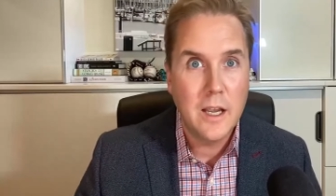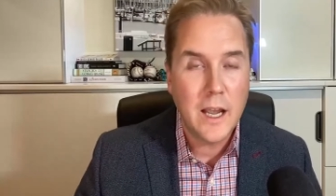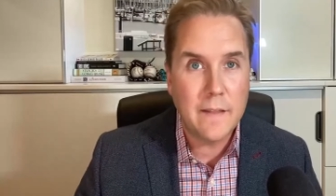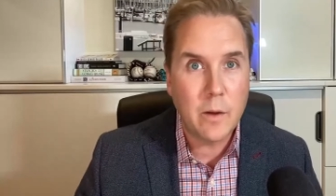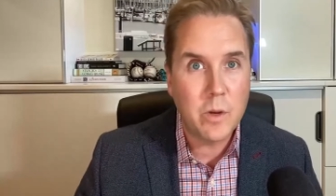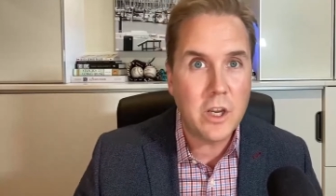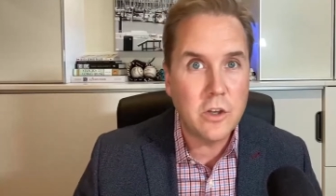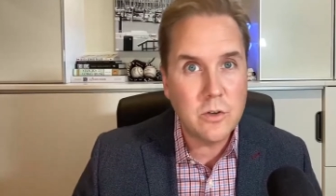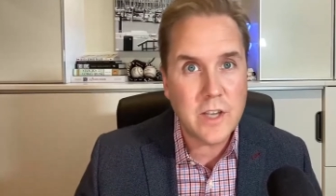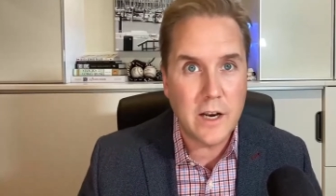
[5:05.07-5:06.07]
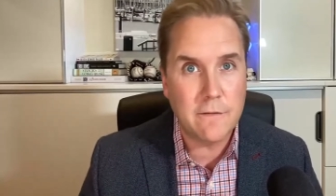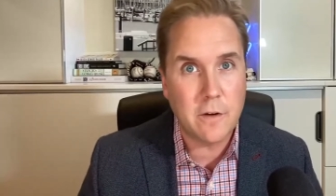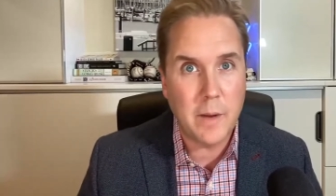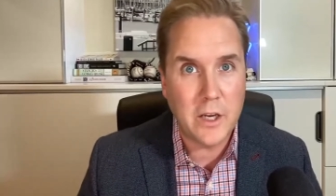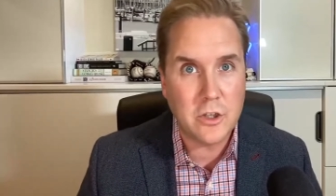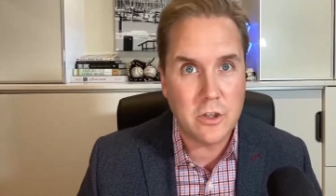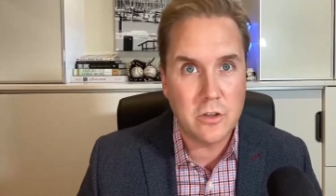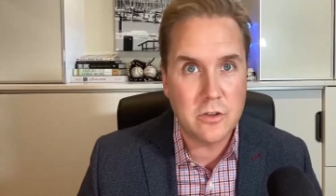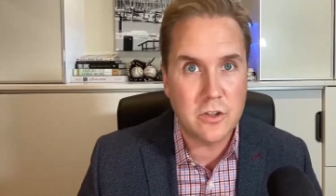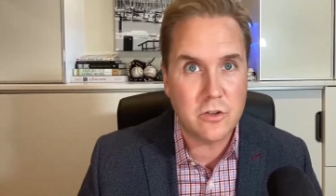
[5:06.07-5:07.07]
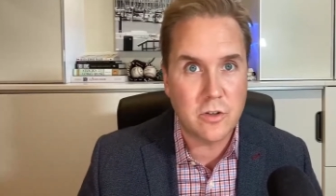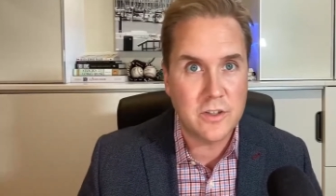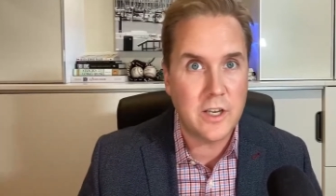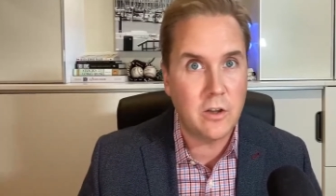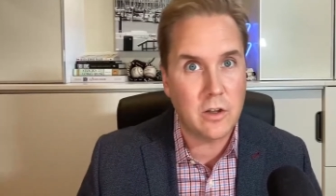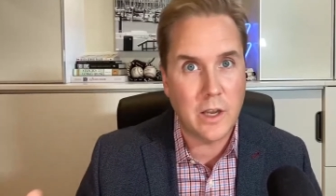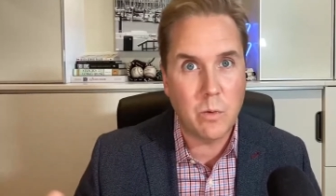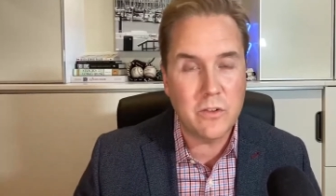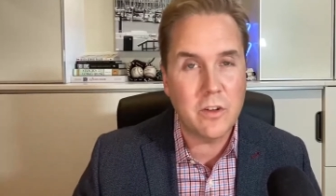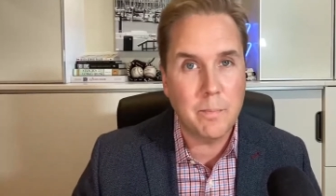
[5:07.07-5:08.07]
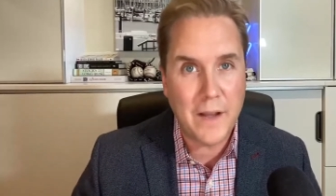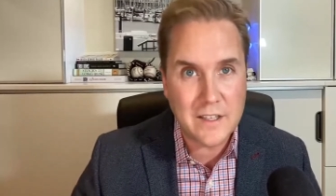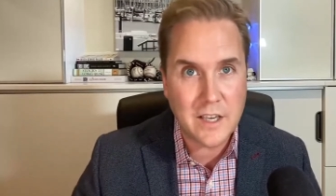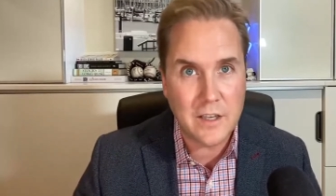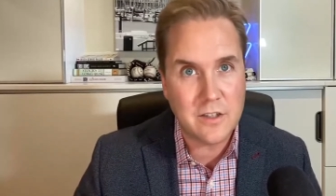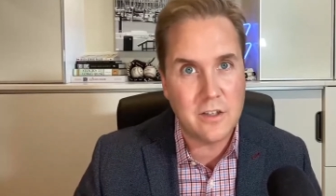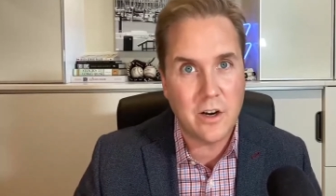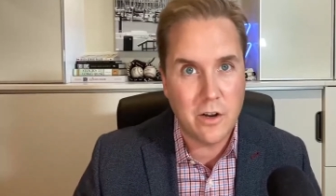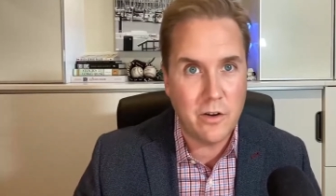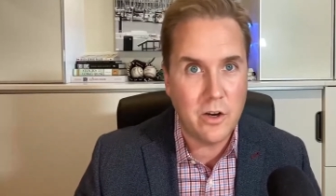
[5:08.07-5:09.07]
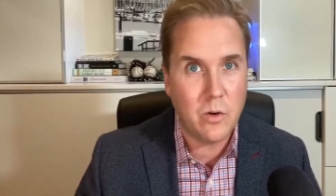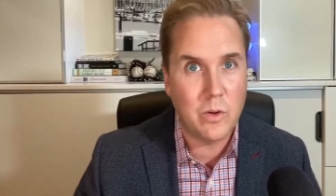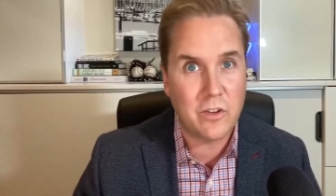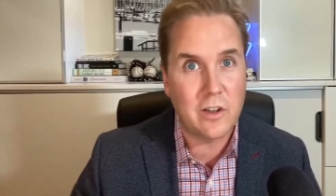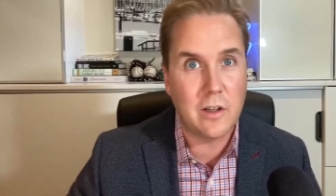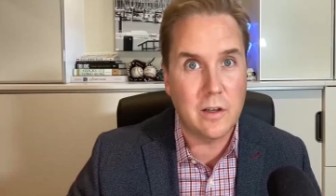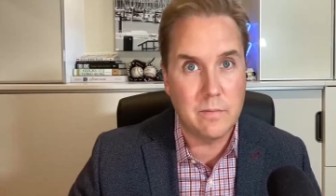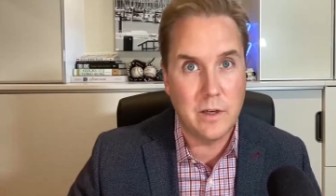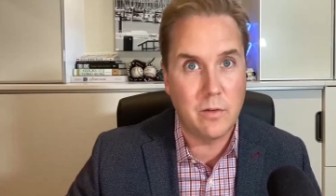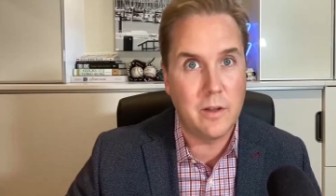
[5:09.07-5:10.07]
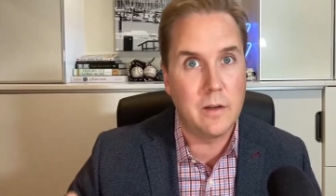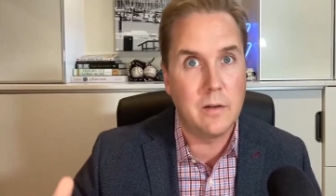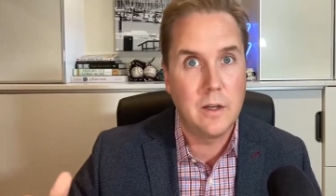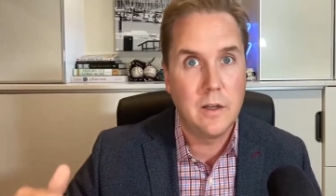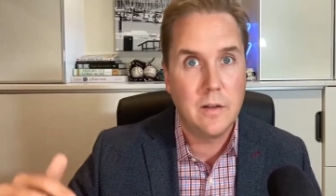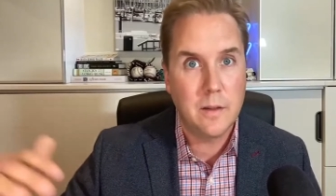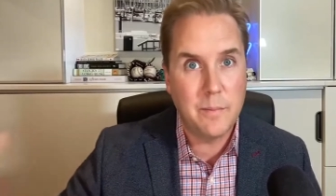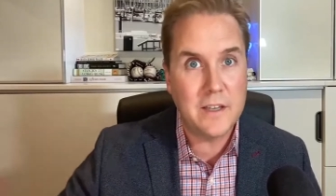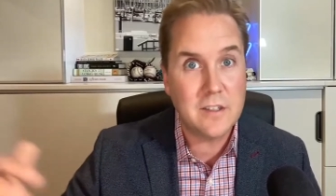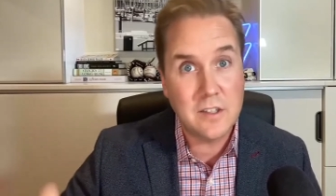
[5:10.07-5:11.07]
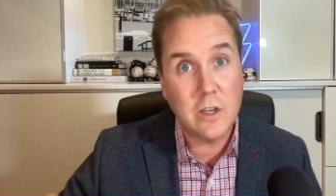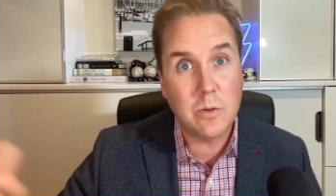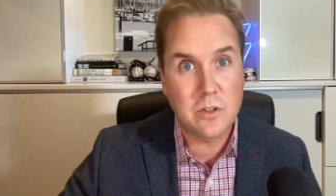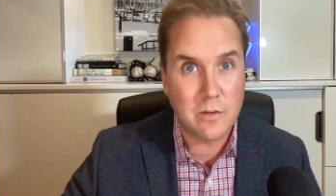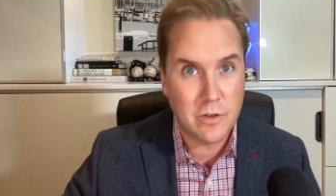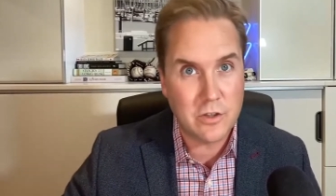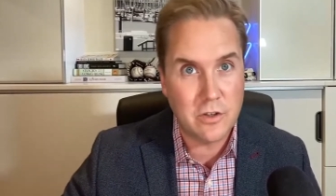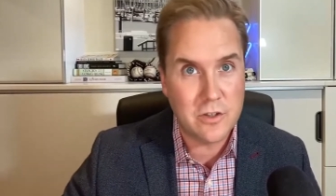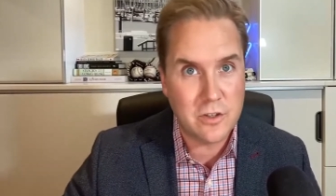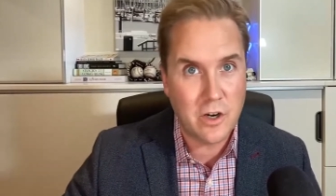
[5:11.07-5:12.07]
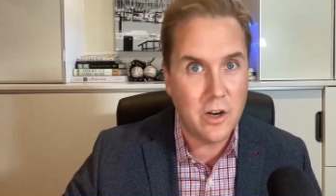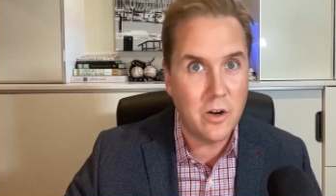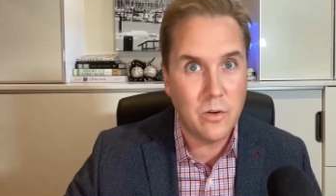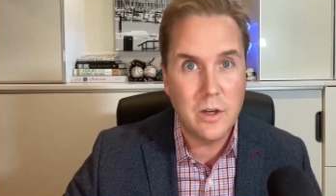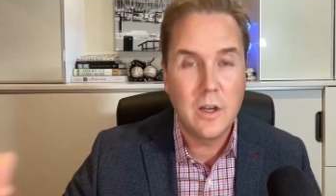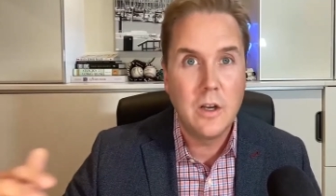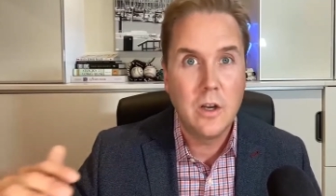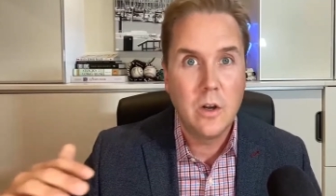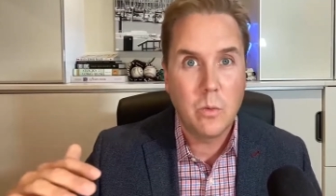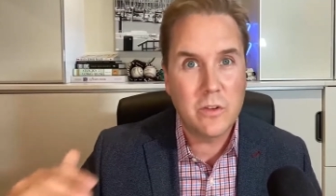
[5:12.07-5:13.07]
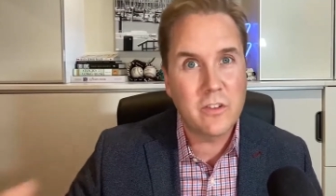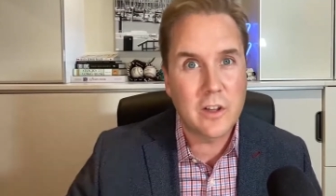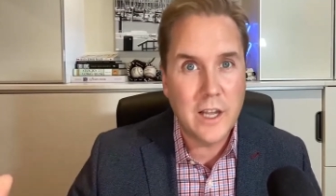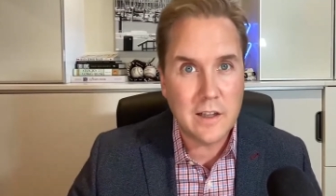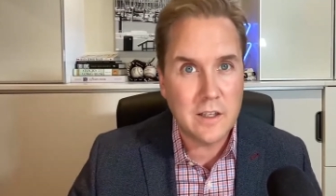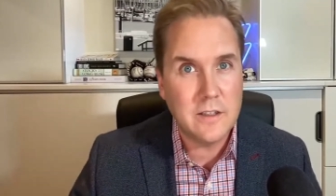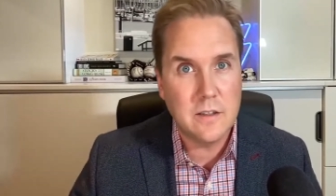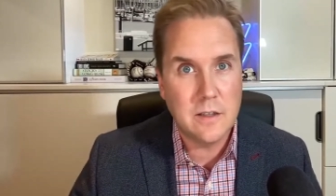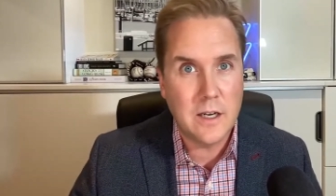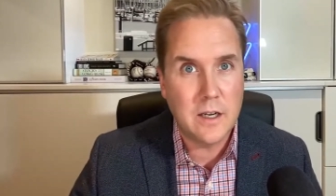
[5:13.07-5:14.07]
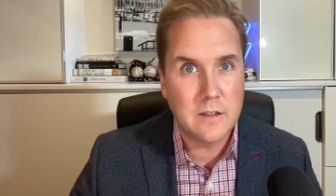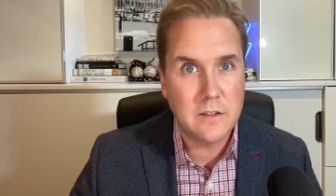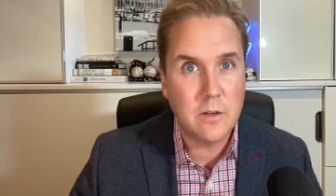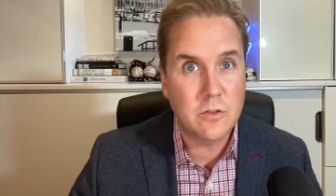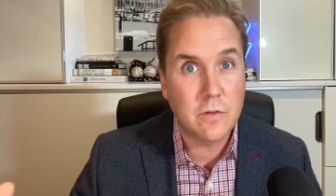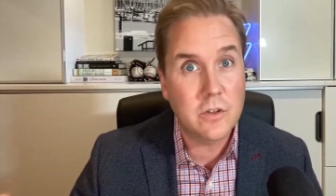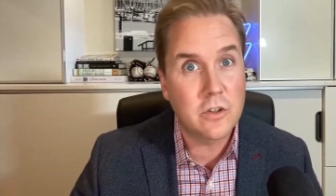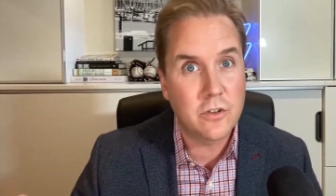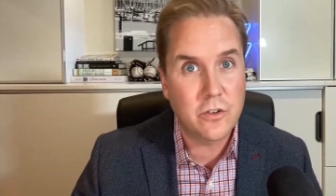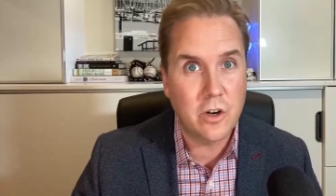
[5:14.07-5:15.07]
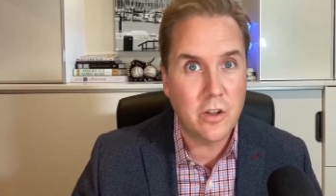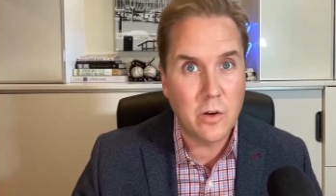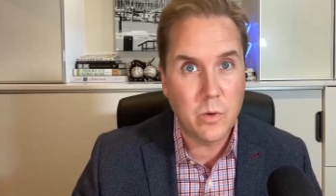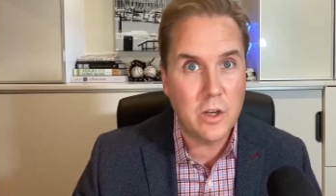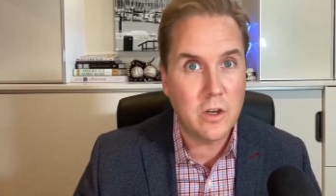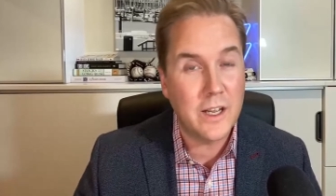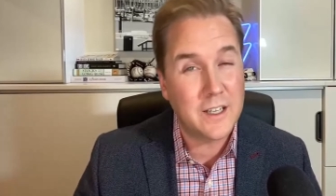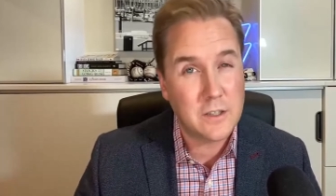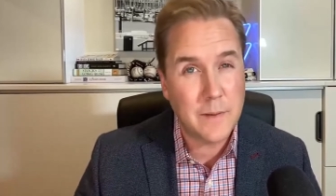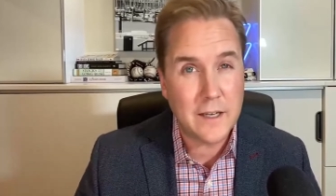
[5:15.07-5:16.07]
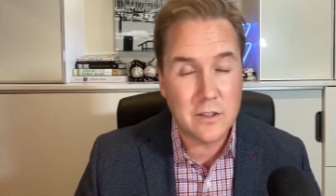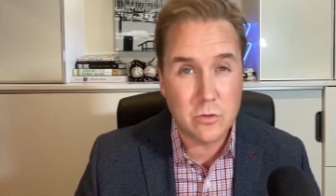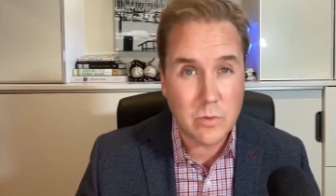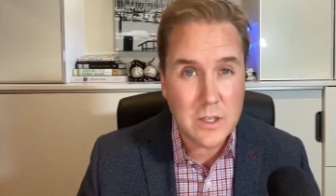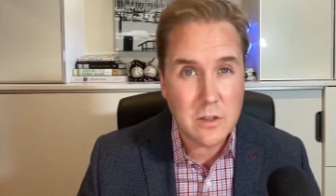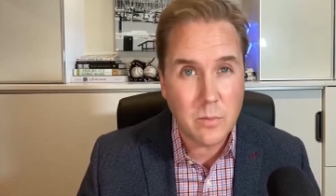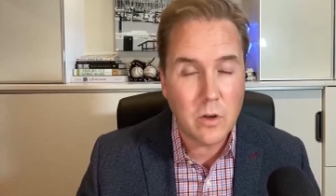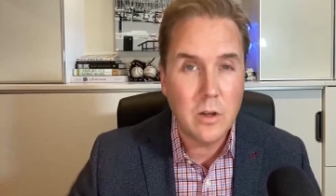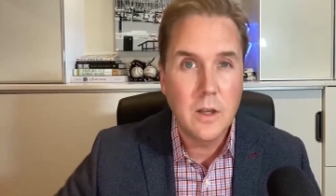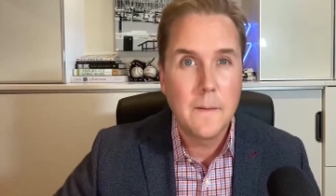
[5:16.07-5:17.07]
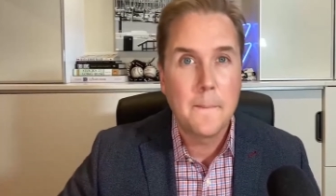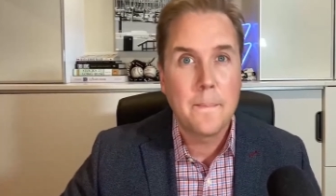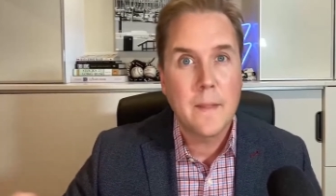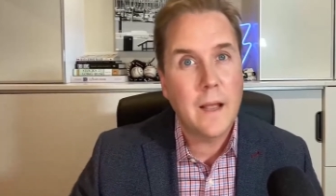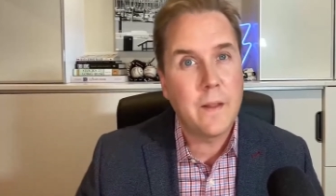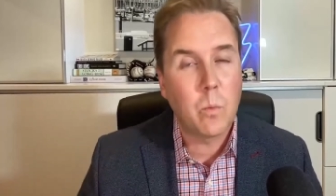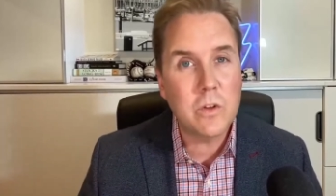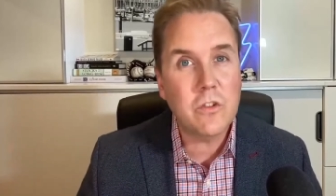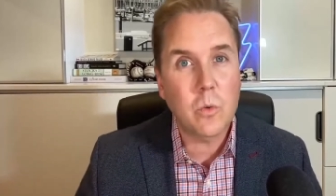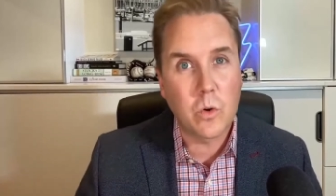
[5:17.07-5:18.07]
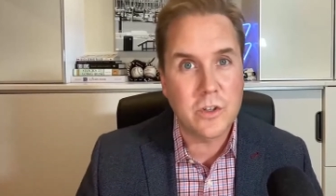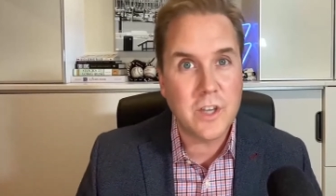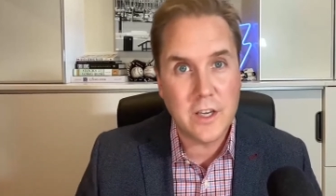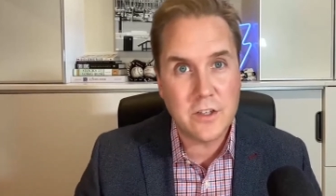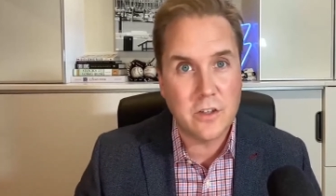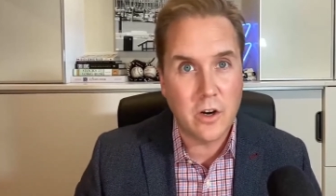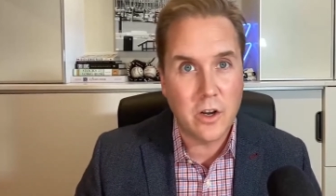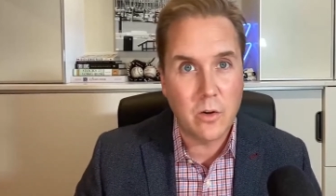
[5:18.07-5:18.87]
And then we can use that information to sort of say, look, like, what's the best case scenario here? What's a, you know, the best sequence of return scenario? What's the likely sequence of return scenario that we could expect is reasonable? And then what's the worst case scenario?